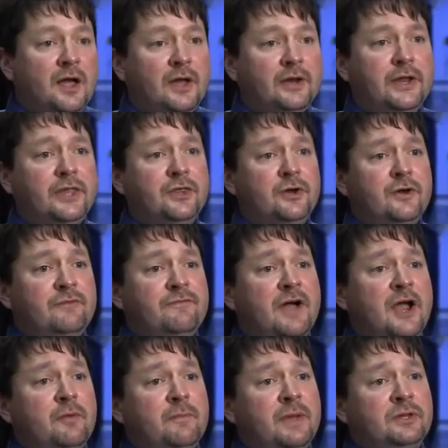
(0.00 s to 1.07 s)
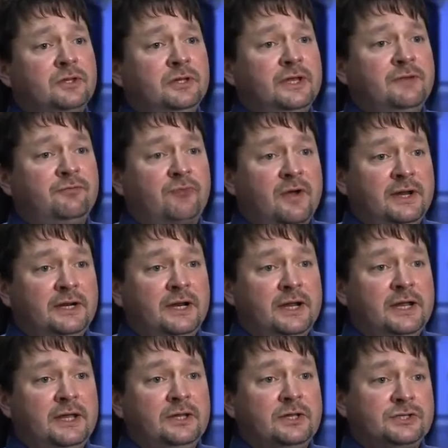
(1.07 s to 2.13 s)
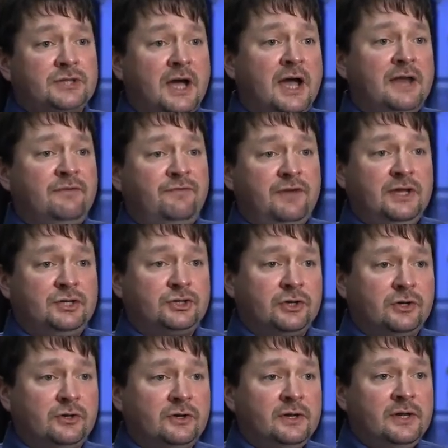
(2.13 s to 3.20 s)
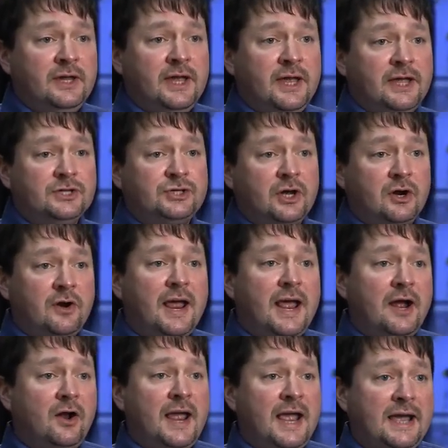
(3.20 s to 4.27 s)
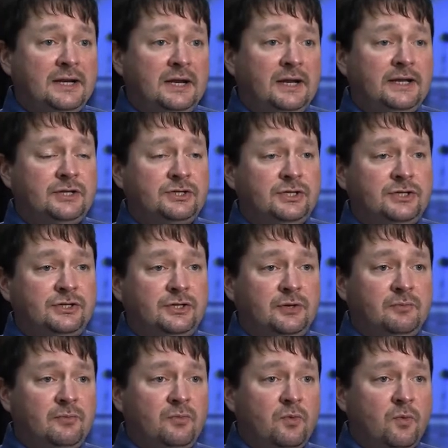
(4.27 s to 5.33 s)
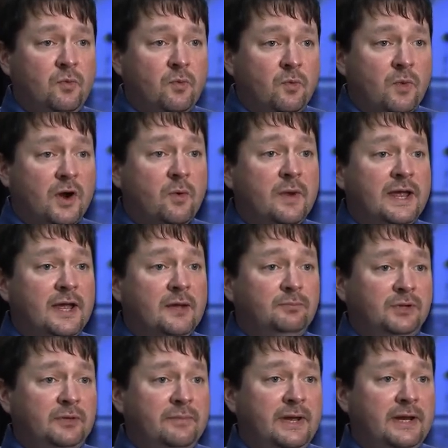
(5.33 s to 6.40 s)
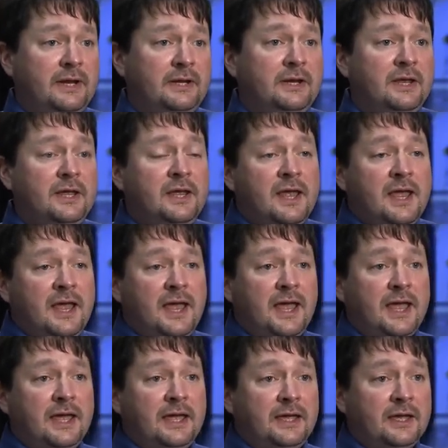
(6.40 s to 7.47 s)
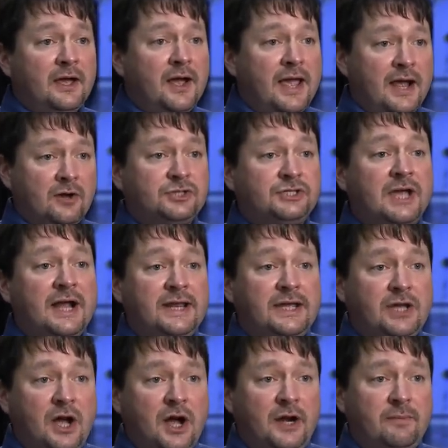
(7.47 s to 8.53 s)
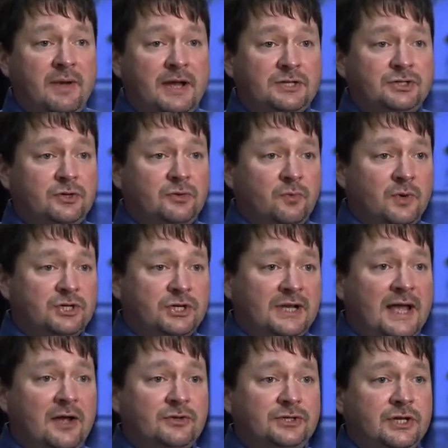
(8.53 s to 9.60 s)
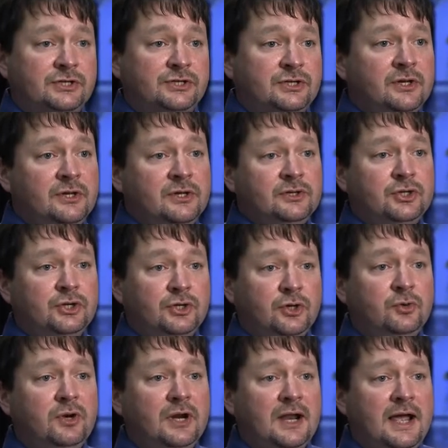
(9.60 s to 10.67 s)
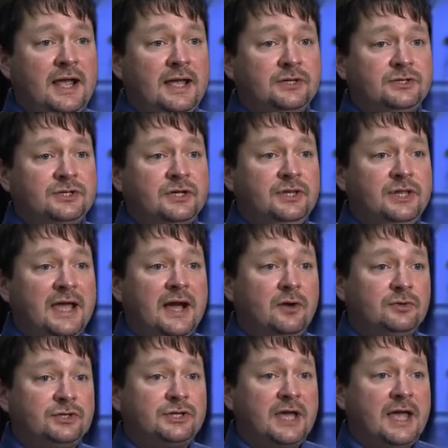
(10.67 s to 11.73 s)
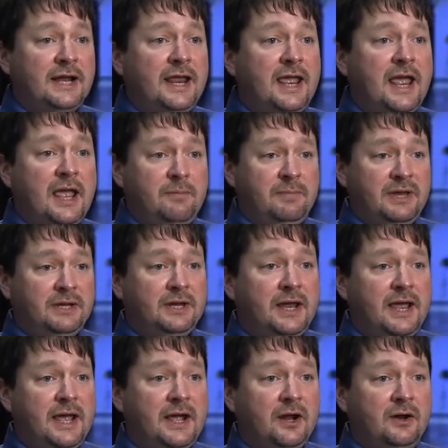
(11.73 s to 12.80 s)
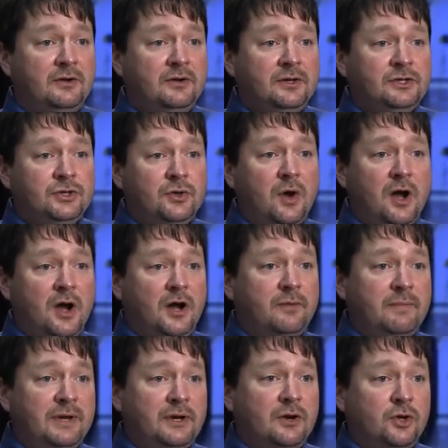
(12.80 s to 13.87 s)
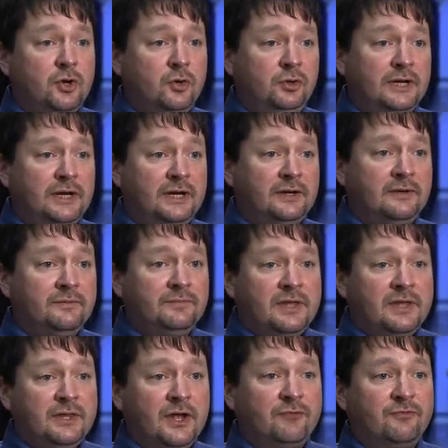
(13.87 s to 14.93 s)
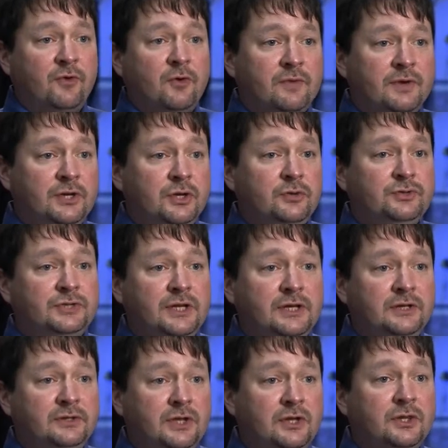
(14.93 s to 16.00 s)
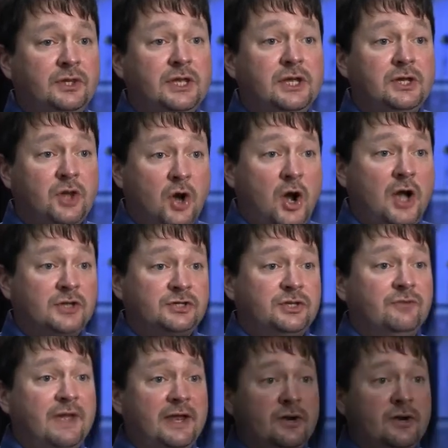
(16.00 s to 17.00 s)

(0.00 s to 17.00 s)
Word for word: Another environmentally friendly design feature is our air handling system, where we implemented a airside economizer, which allows us to utilize the outside ambient air to augment our cooling, therefore reducing the, the cost of